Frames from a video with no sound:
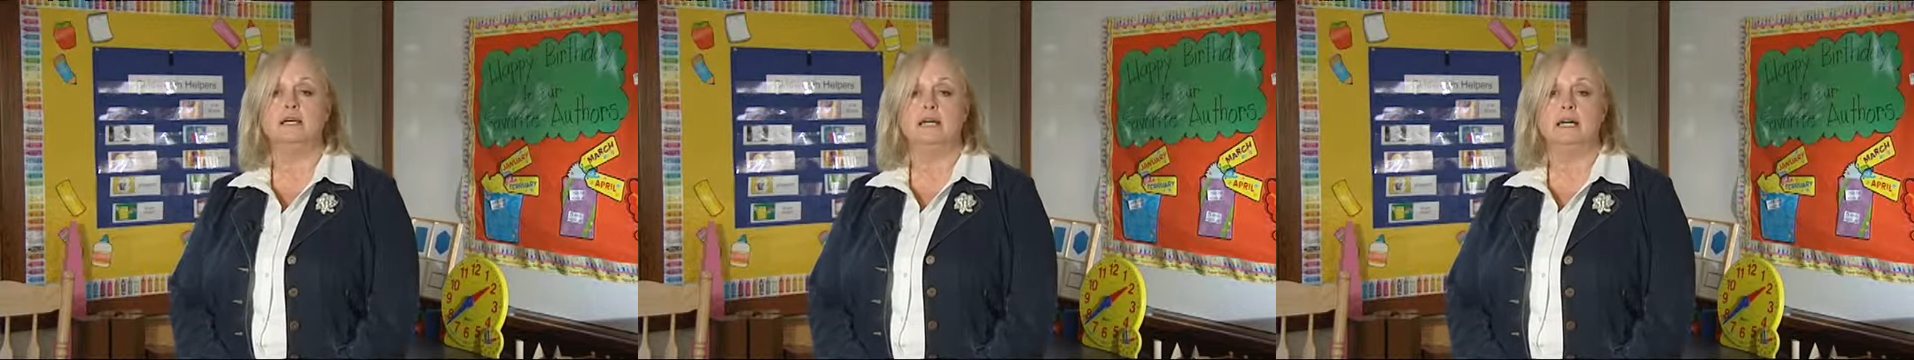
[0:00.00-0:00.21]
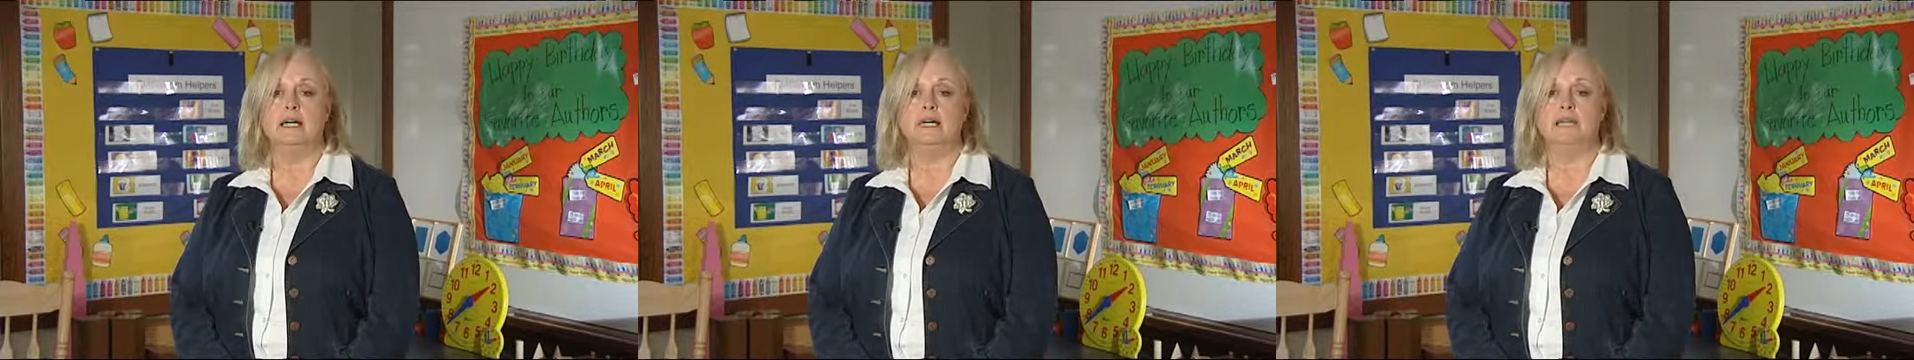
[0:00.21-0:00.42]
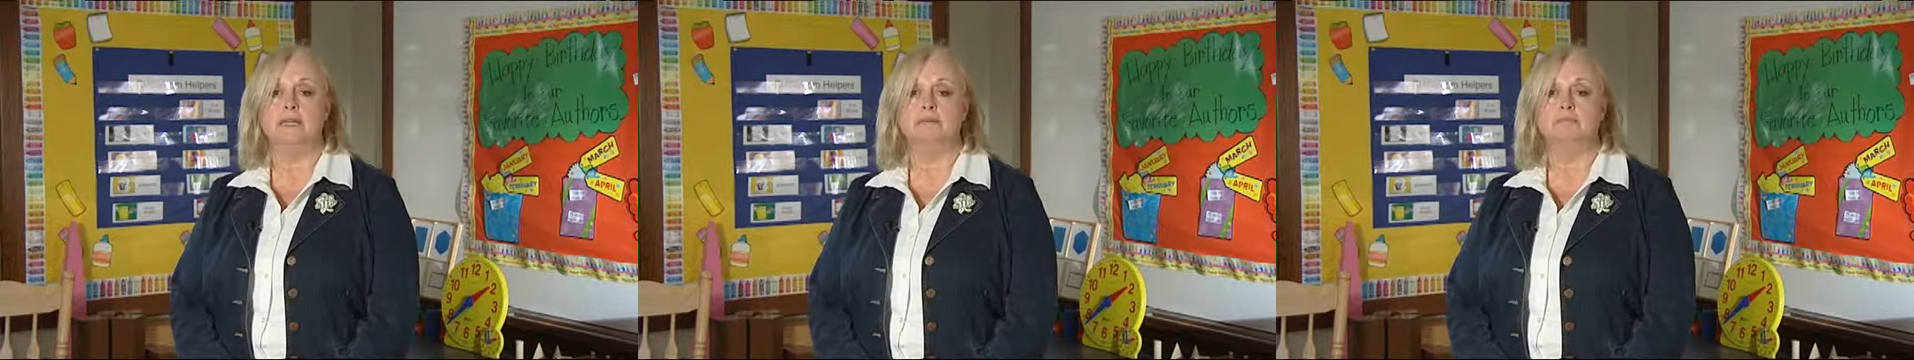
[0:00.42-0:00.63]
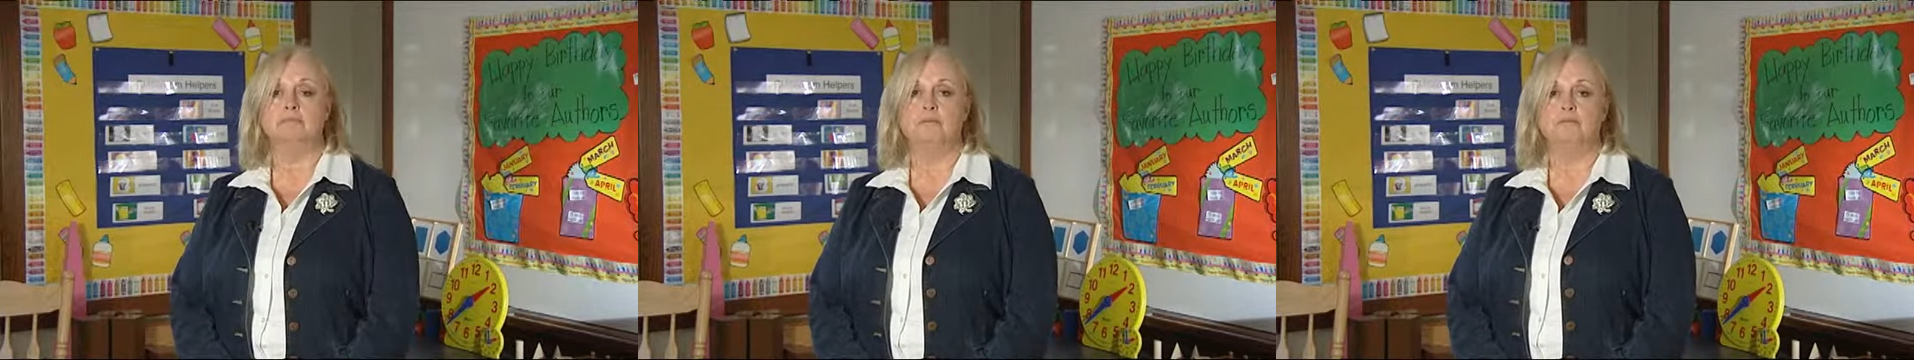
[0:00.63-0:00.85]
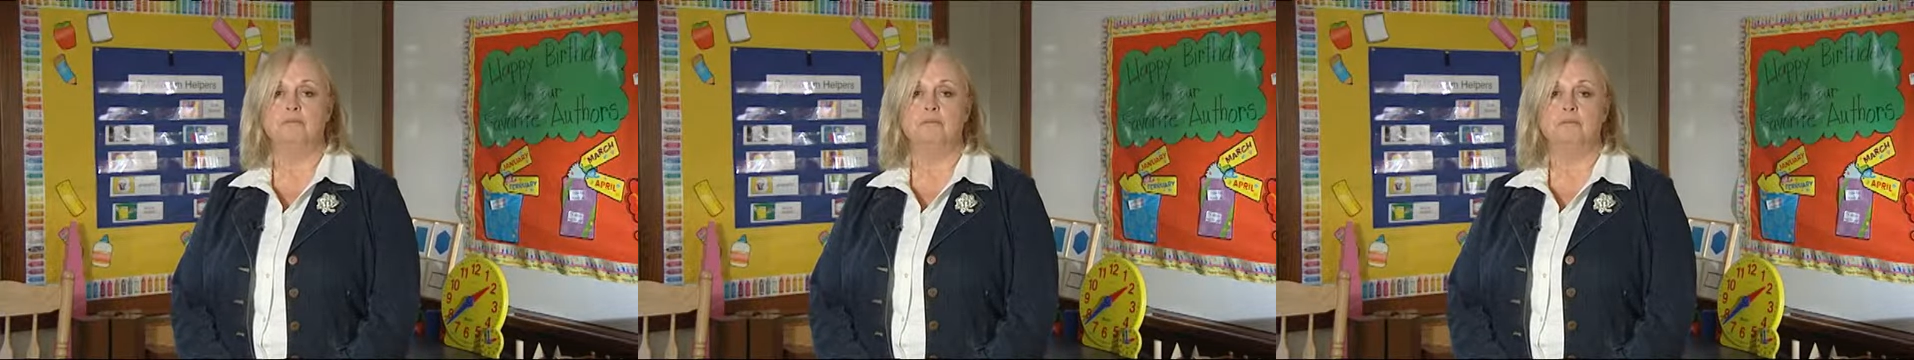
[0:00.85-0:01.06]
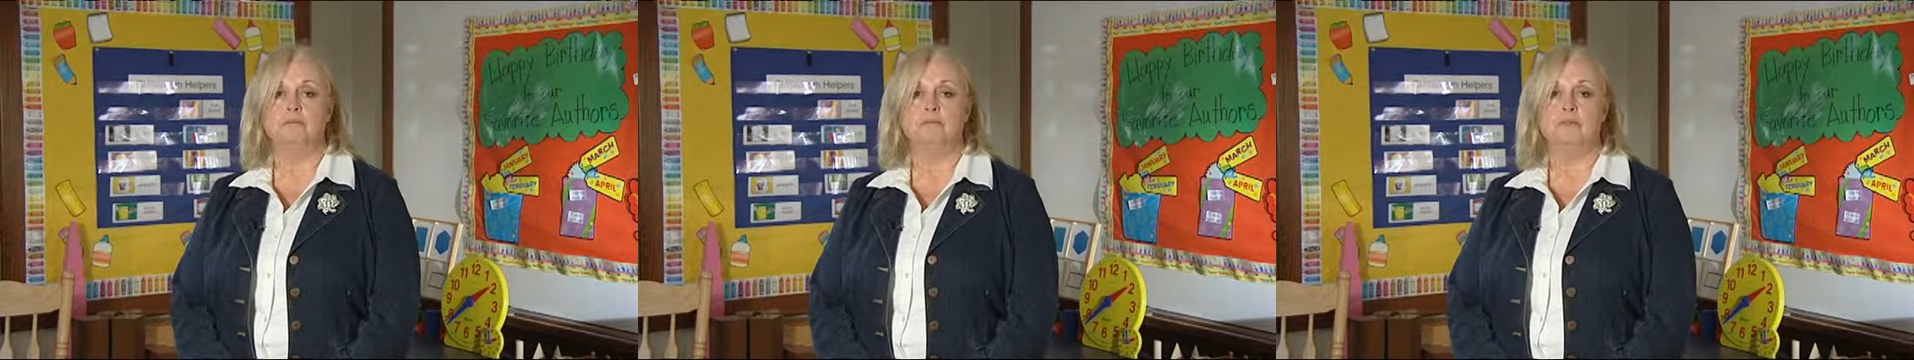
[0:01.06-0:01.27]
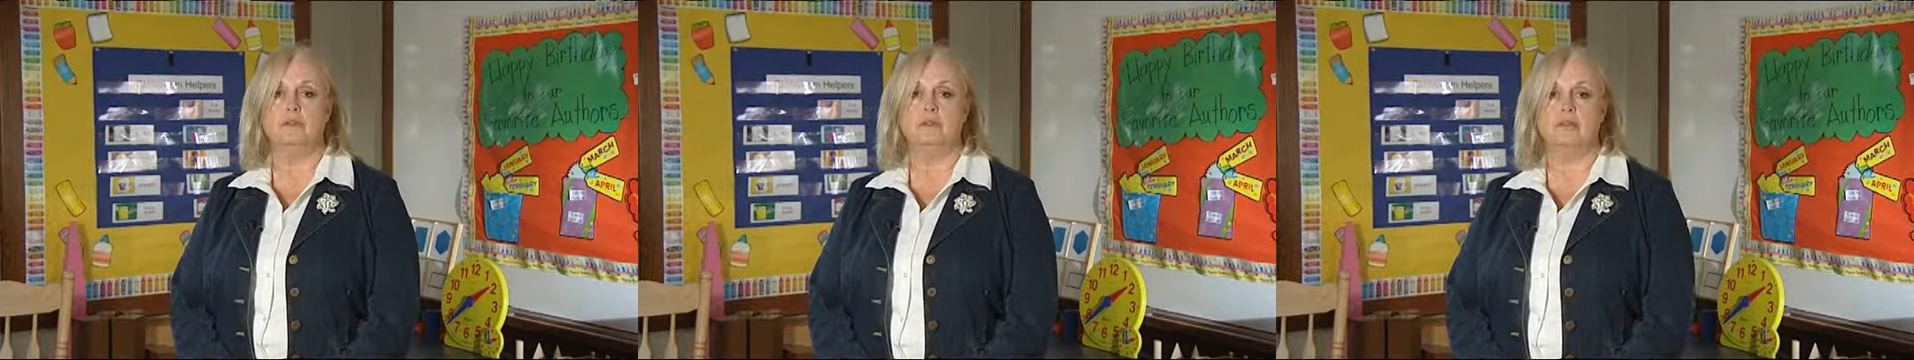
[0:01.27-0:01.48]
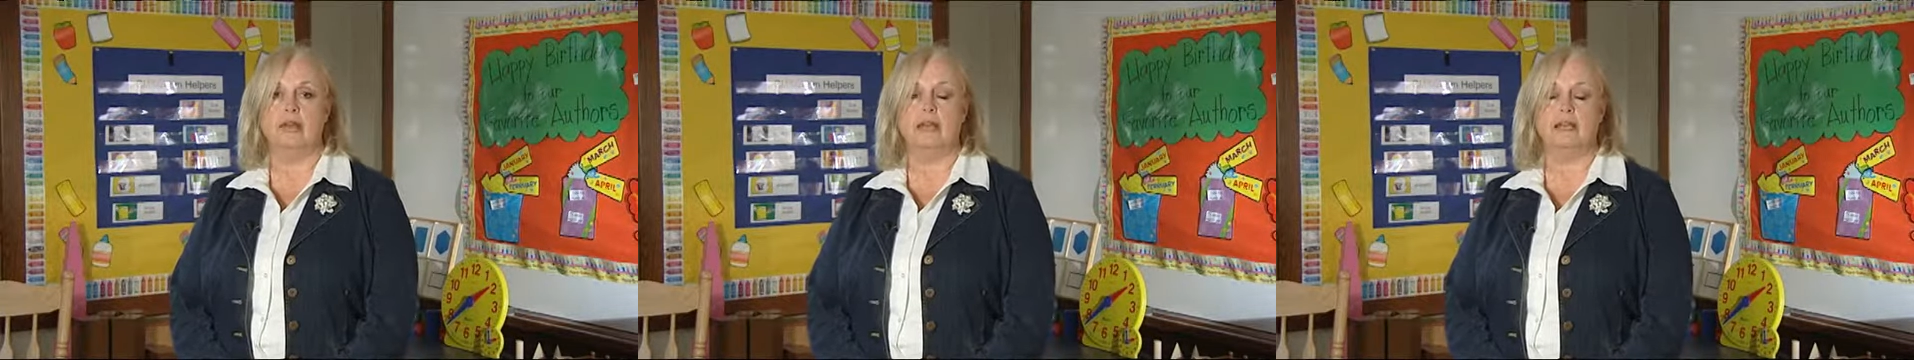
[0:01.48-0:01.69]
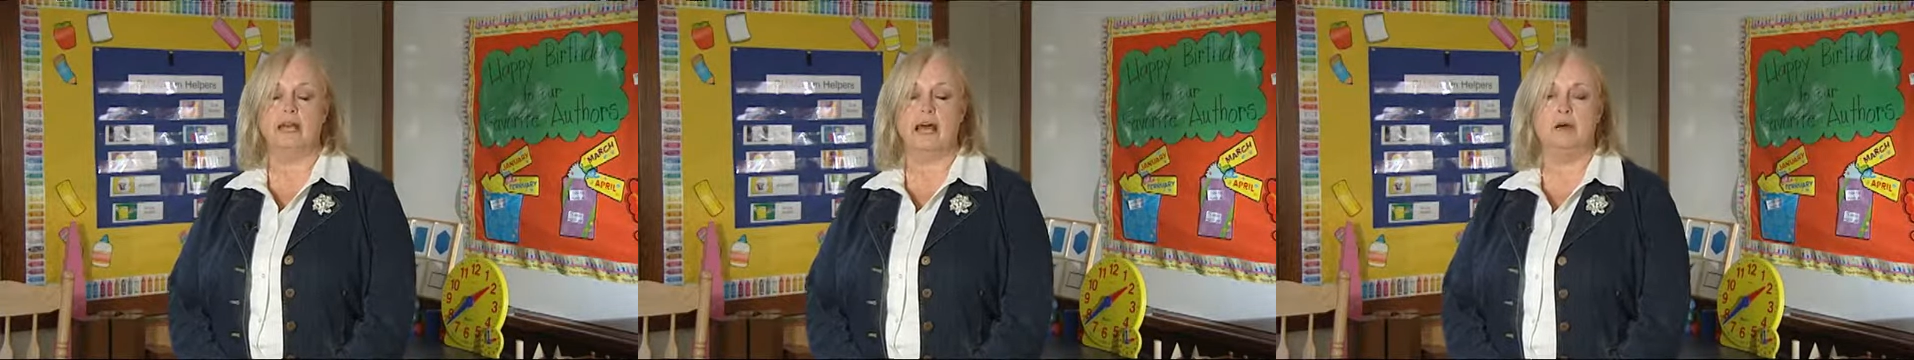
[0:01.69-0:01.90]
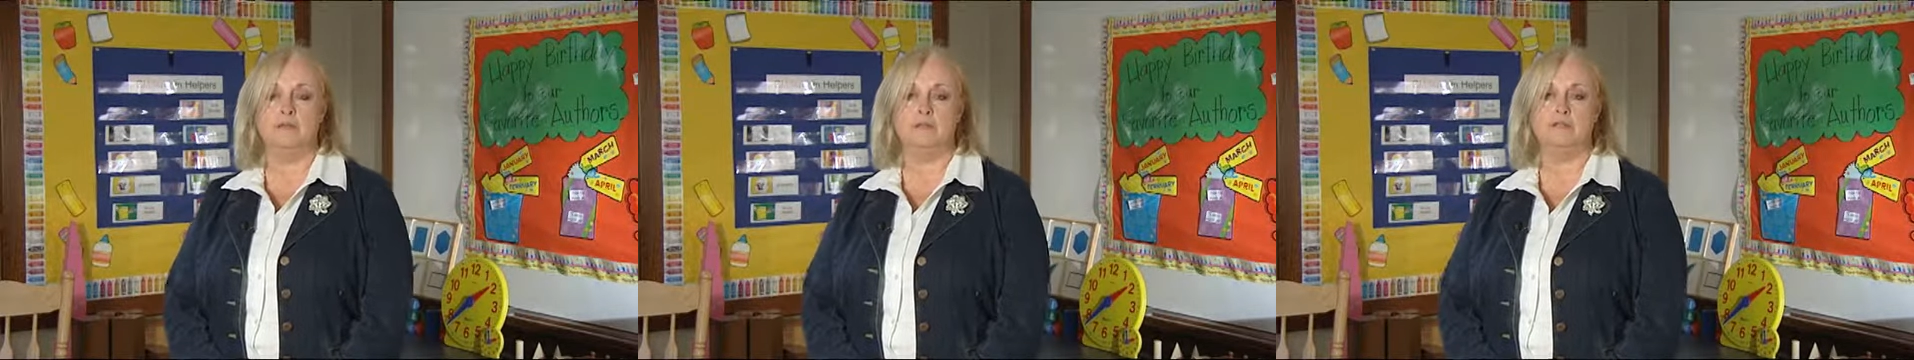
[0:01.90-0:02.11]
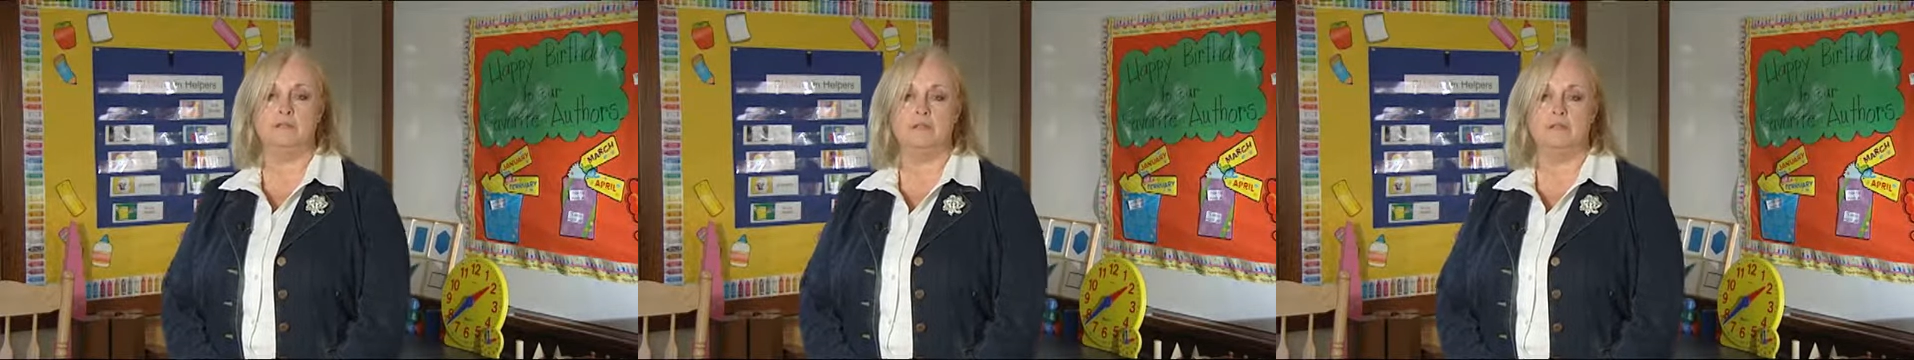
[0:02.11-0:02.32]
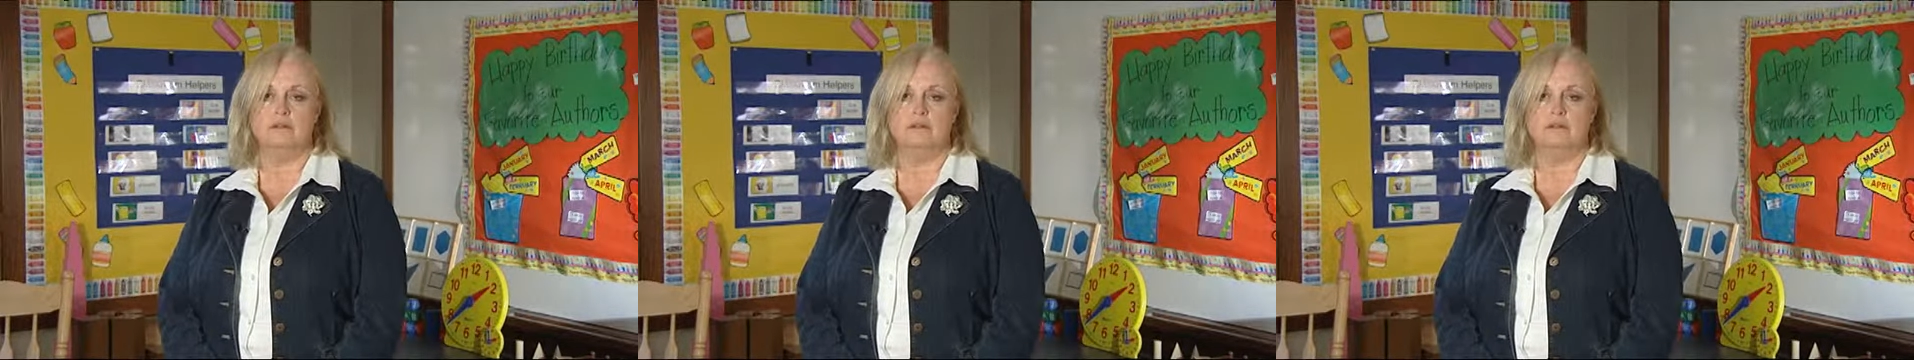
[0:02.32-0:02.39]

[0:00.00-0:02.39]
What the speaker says: that it helps